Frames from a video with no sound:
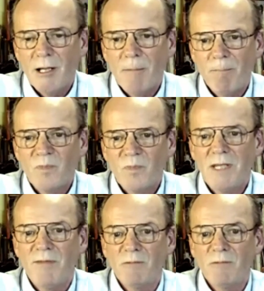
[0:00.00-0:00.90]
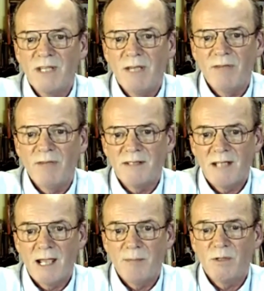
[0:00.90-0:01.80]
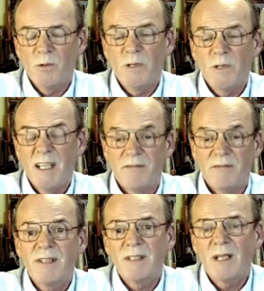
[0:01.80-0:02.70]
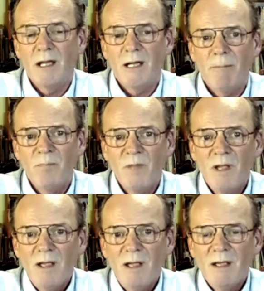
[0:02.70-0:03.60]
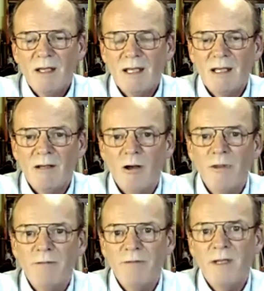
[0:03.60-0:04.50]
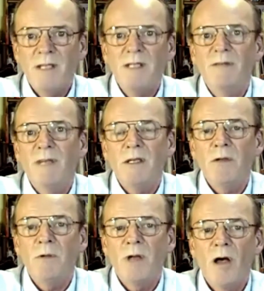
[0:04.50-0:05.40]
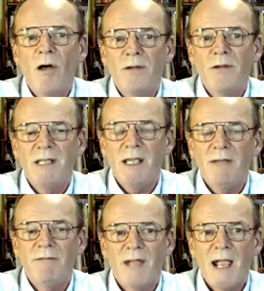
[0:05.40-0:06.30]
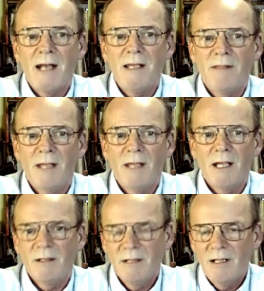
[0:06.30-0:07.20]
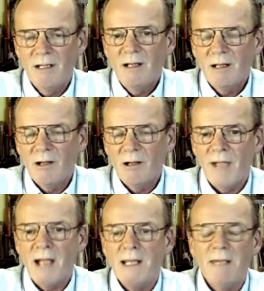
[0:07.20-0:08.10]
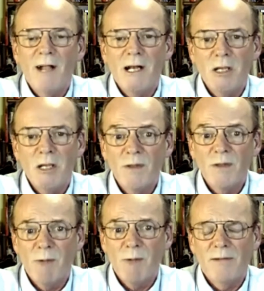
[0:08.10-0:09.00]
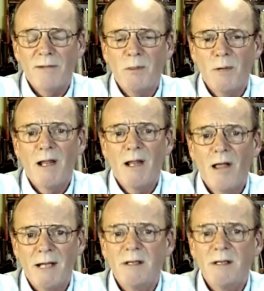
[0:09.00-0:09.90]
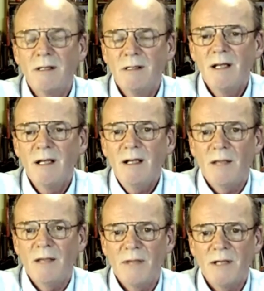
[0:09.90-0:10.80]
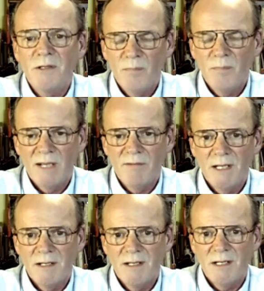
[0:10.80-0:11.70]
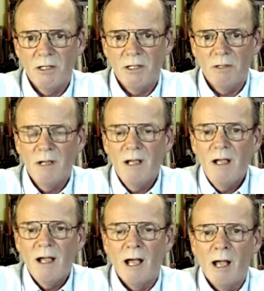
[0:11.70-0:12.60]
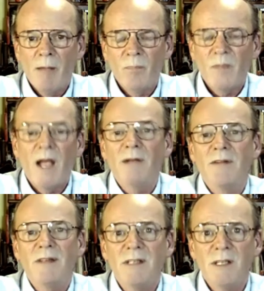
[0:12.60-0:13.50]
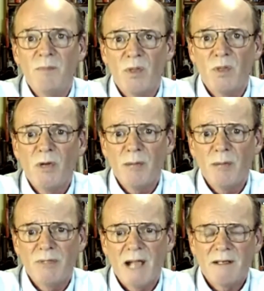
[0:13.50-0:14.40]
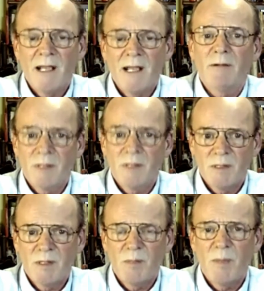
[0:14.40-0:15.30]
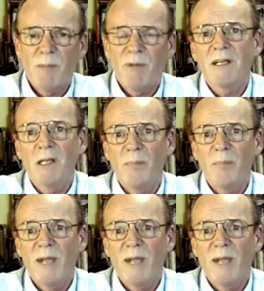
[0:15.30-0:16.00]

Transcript: giving and receiving entertainment or gifts. On the face of it, you can't give anything of any value whatsoever to a client, and they shouldn't be giving it to you under the terms of the Bribery Act. Now, to be practical about it,